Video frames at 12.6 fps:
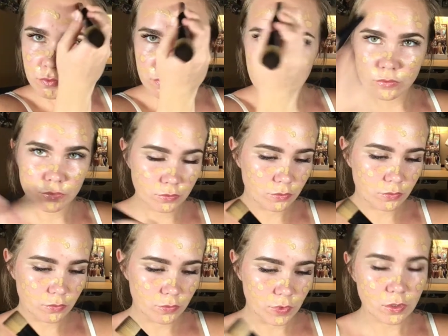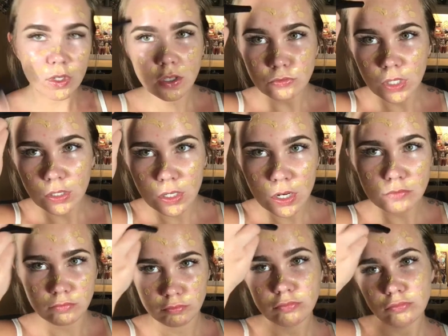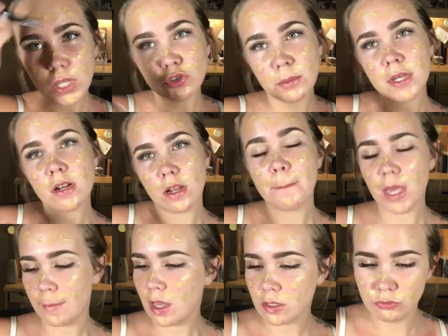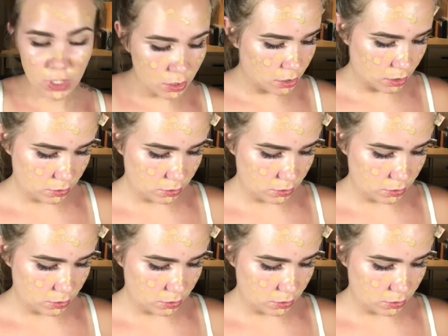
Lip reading: me. If another way works for you, go ahead and do it.